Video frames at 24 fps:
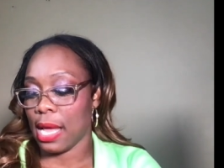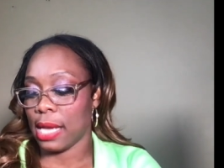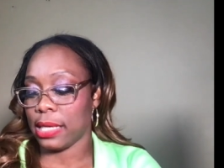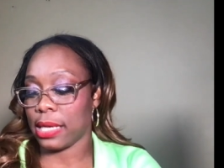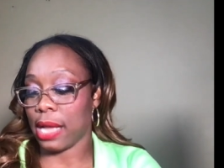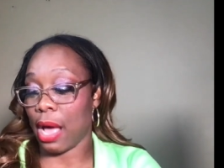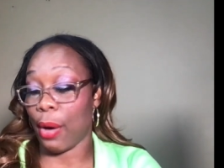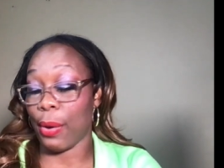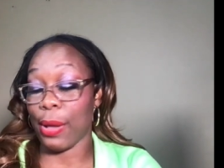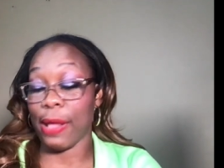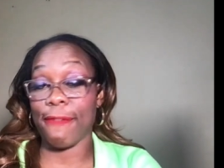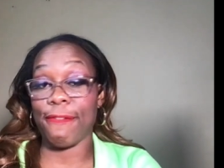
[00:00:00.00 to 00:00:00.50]

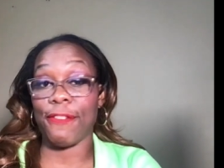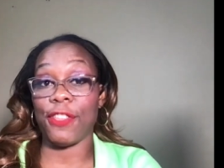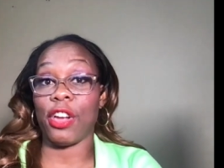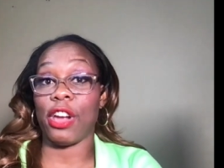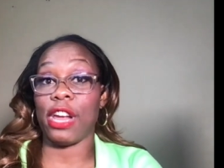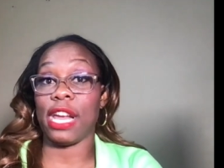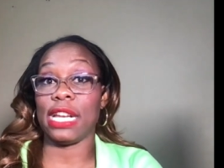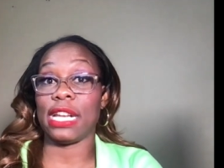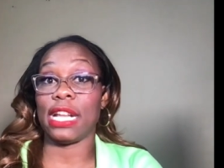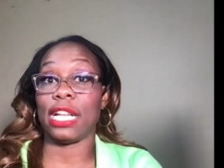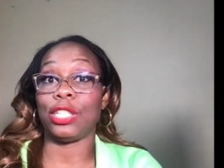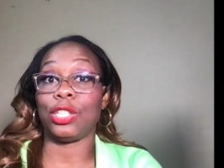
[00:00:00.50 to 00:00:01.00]
Now, if you're
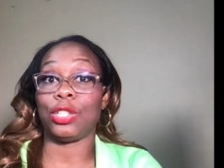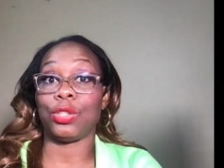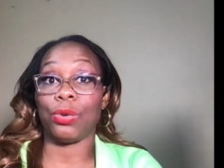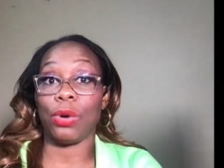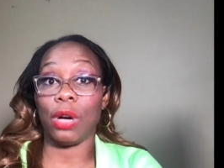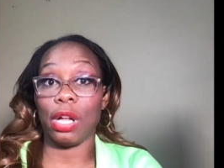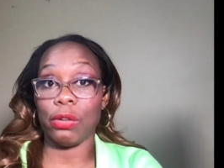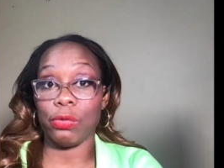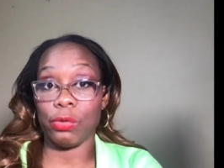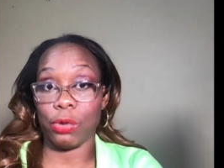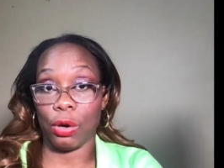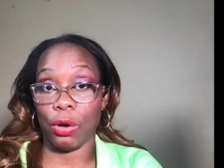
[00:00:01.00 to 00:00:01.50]
in a
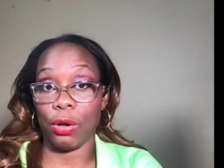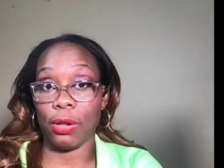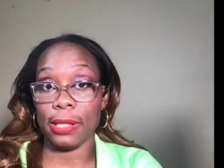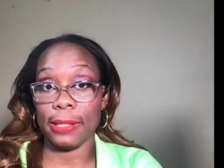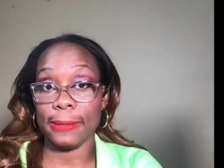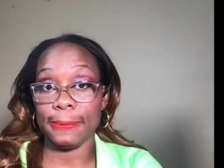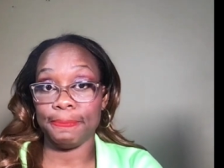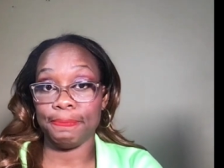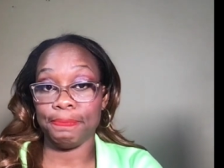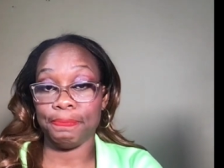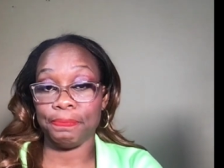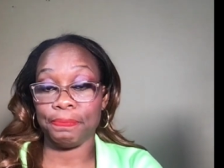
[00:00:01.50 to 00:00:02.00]
dual
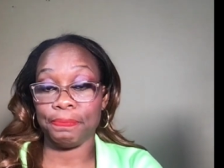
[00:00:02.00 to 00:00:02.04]
role